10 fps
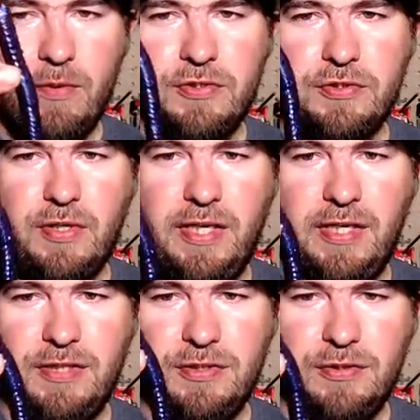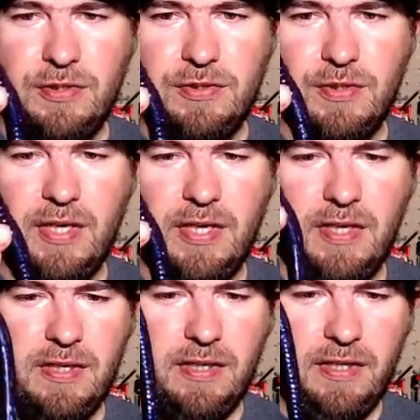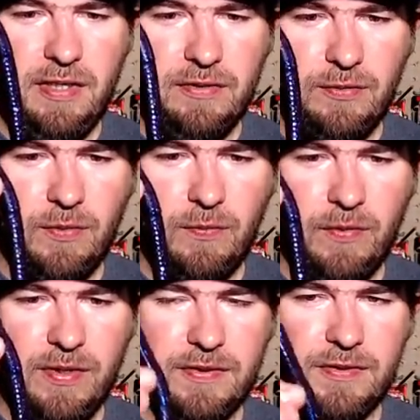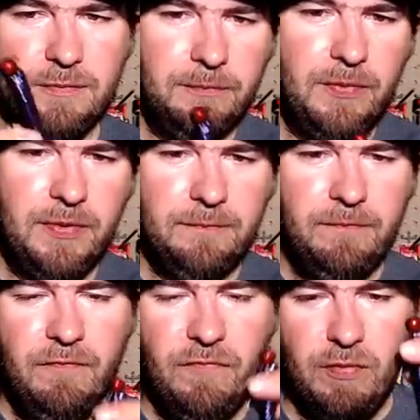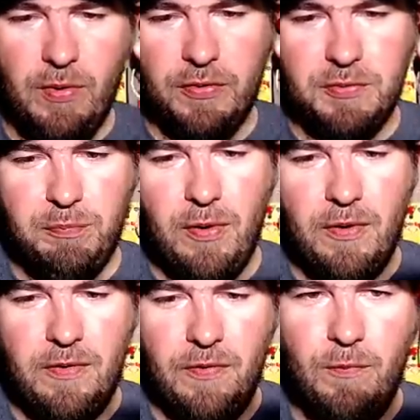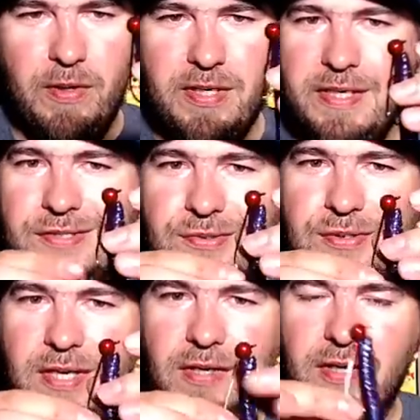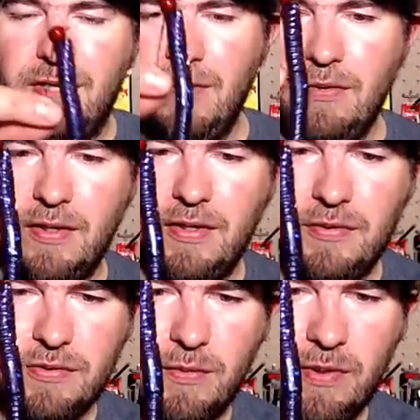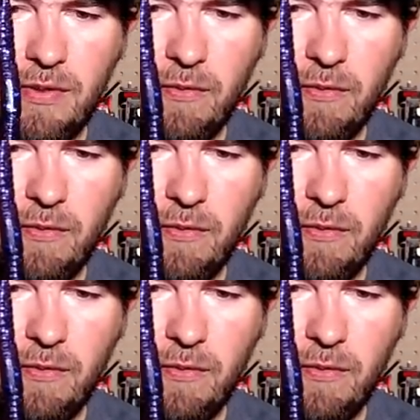or Strike King structure head, and throw this. But for the most part, on the weekends, there's not a lot of current out here, so I'll go